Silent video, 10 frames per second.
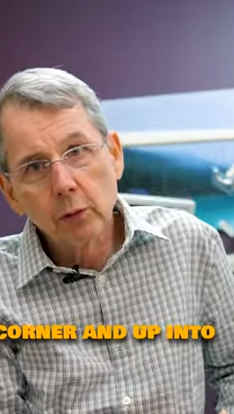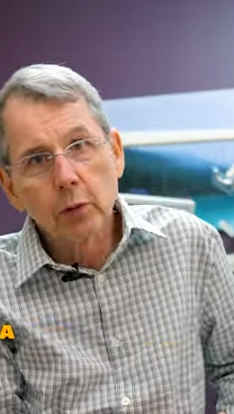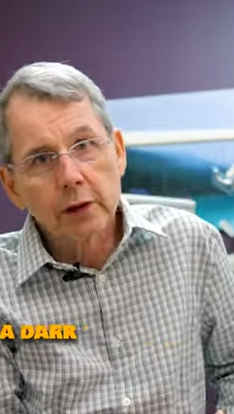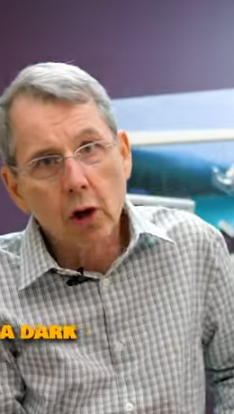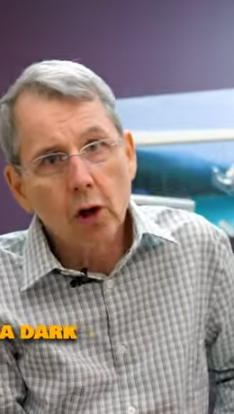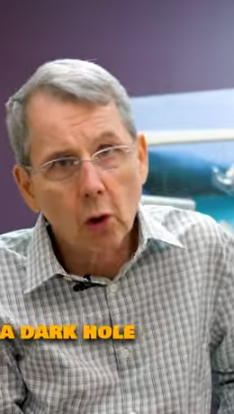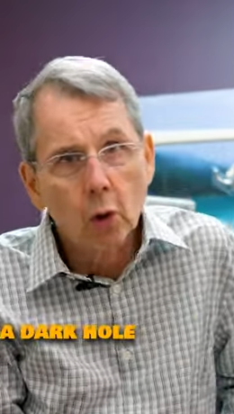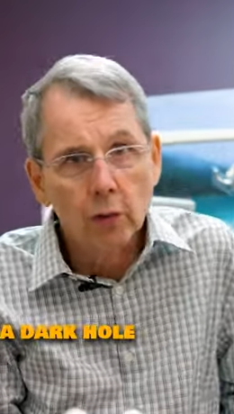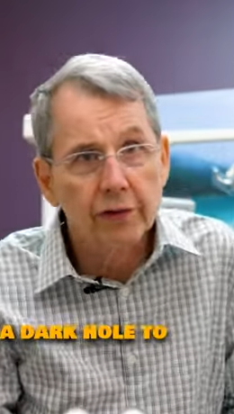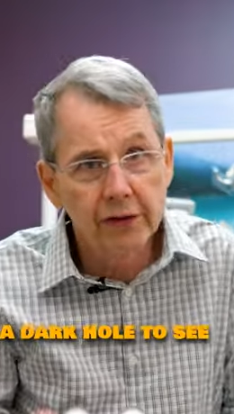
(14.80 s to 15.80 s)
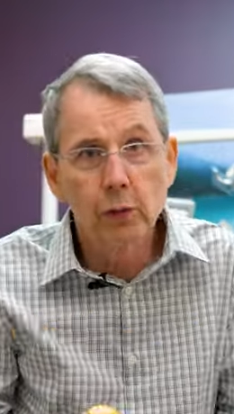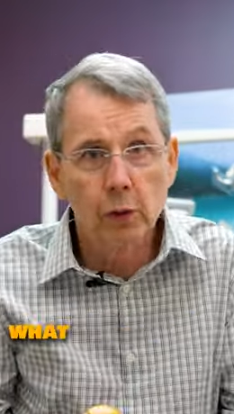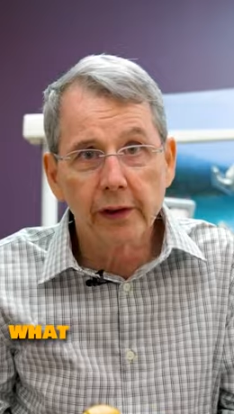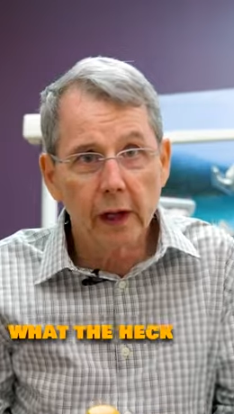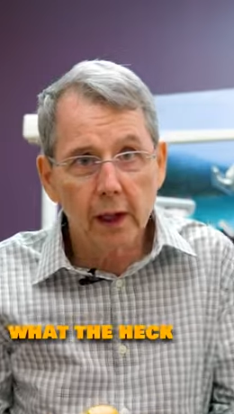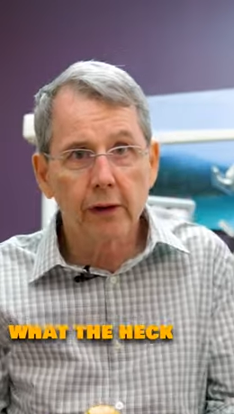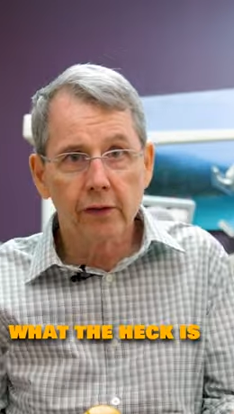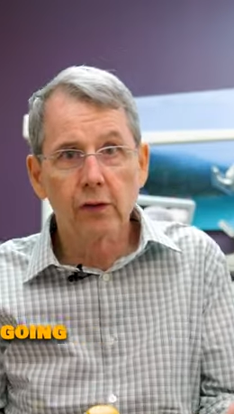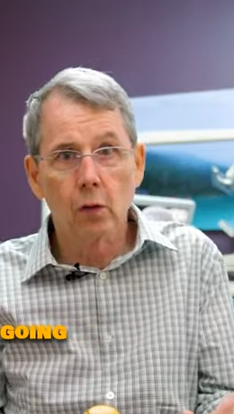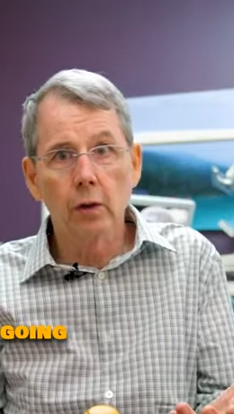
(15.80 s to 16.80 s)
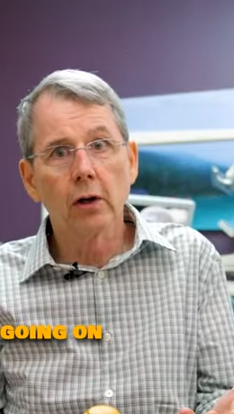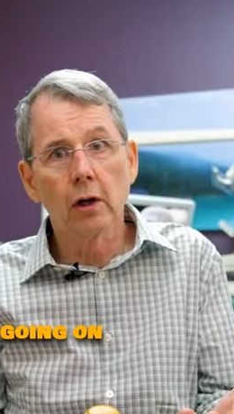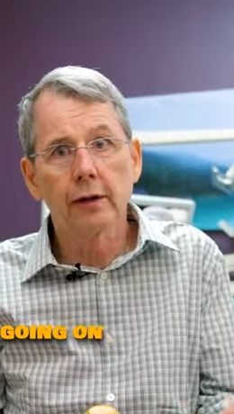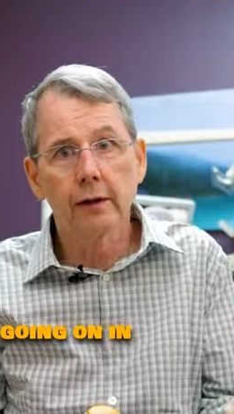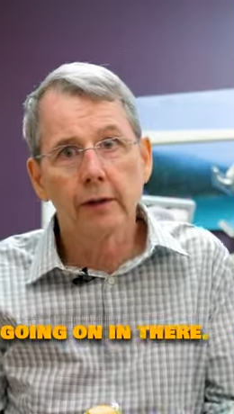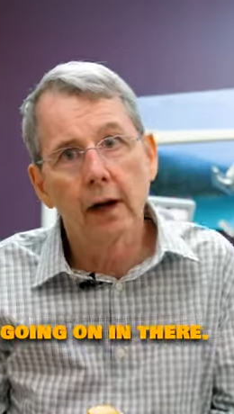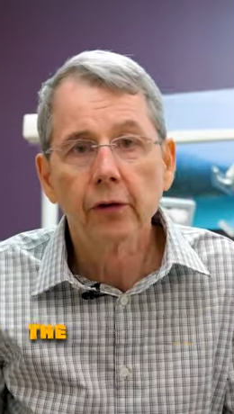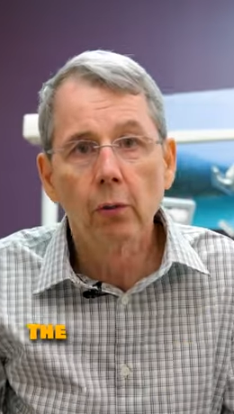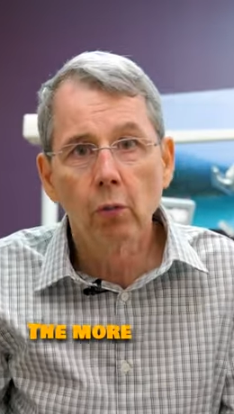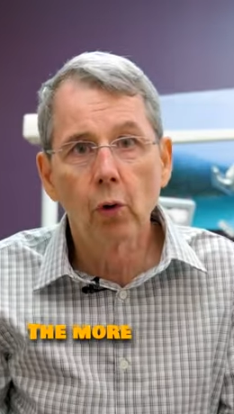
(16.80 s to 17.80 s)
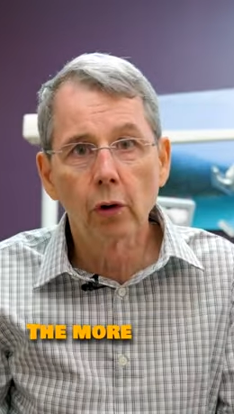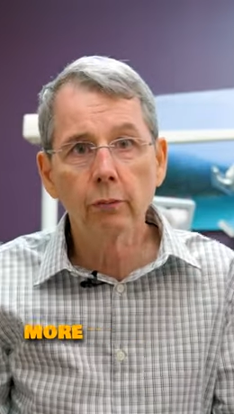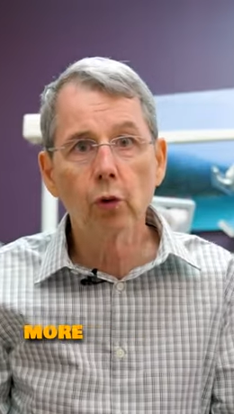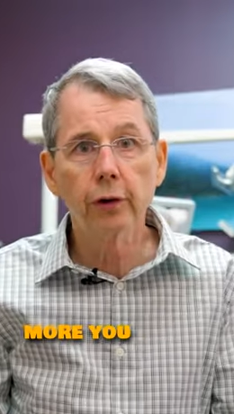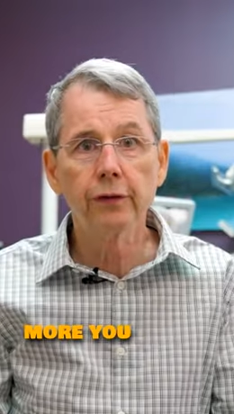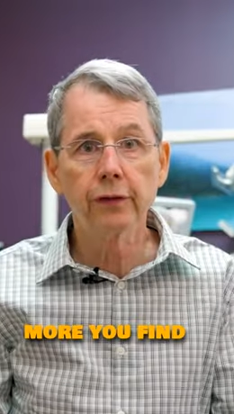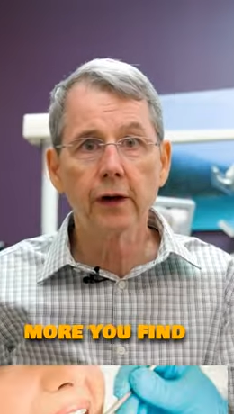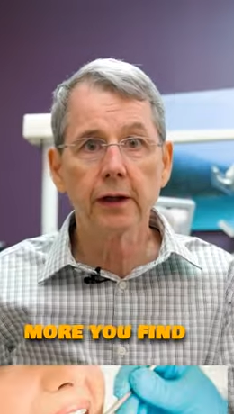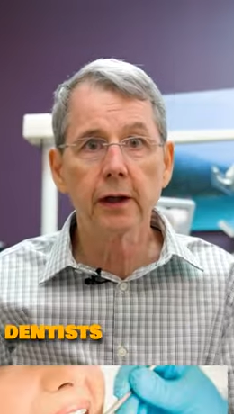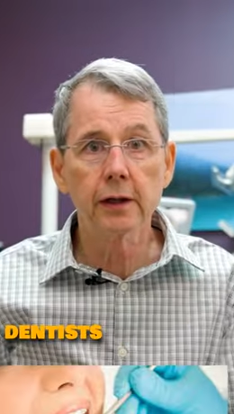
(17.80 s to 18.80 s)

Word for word: into a dark hole to see what the heck is going on in there. So more and more you find